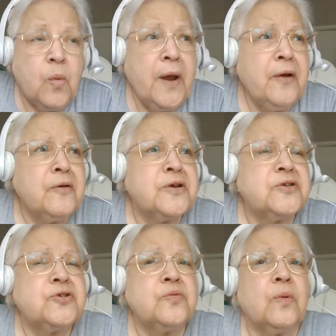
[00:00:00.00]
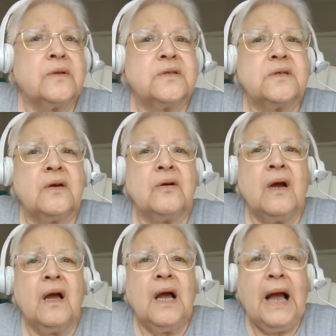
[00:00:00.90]
Where did you want to know
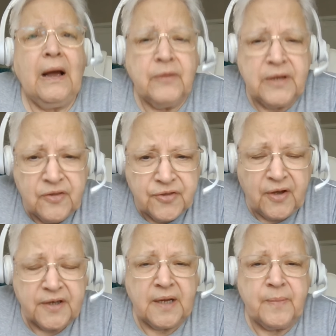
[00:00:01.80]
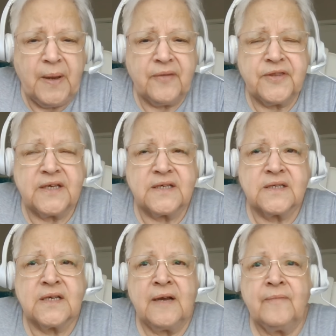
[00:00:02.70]
how he thought about this?